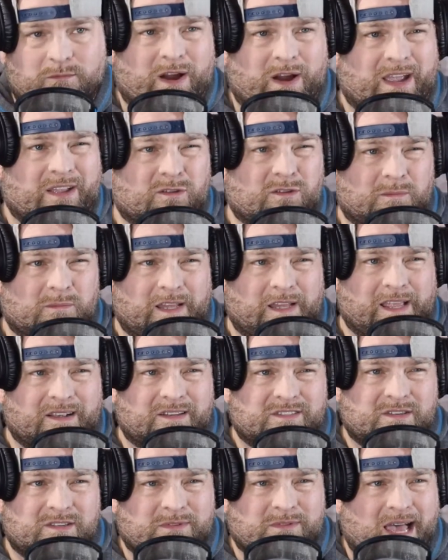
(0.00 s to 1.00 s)
random link.
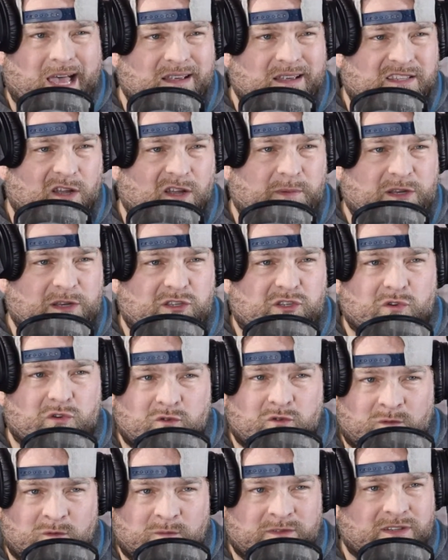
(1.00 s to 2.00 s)
Sometimes they'll be
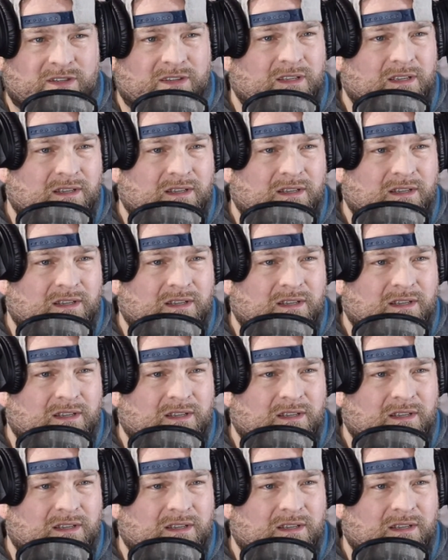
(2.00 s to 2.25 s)
zoomed.